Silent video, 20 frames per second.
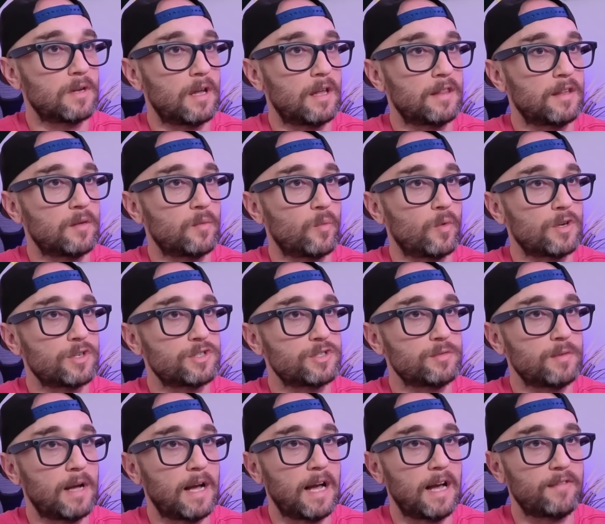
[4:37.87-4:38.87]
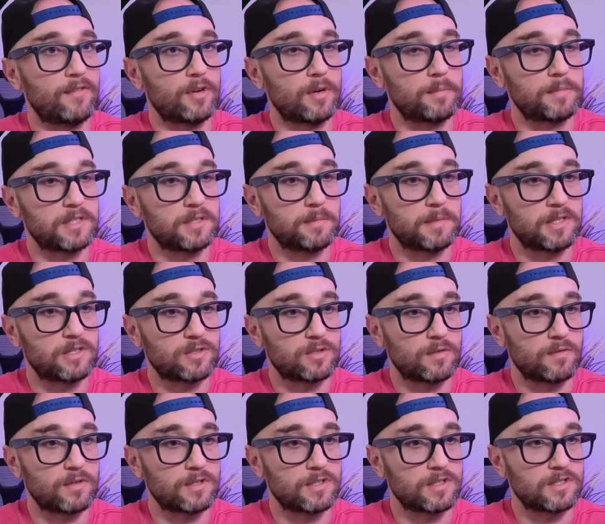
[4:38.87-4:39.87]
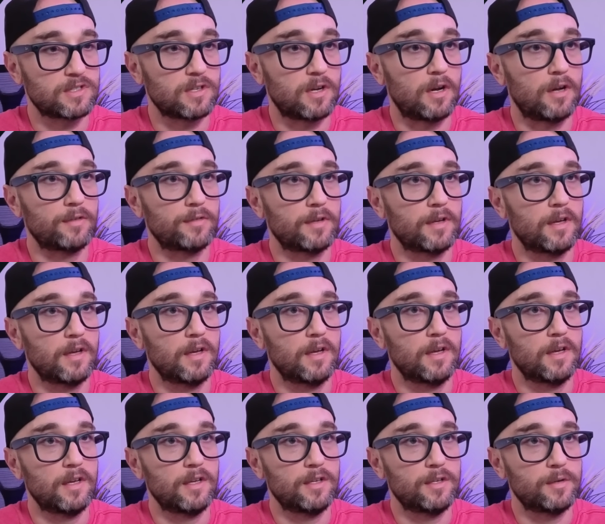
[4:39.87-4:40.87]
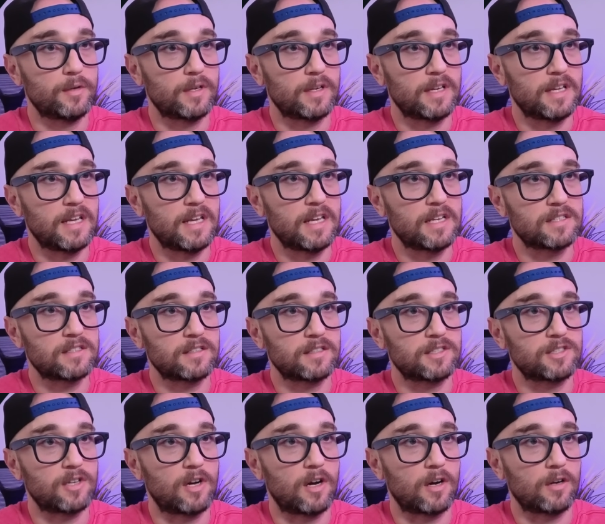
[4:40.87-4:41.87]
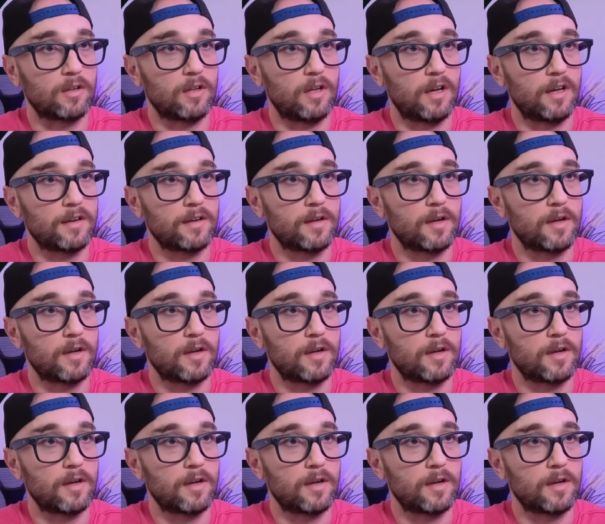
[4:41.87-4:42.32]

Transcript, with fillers: And then once you have your MCP servers installed, you can easily toggle on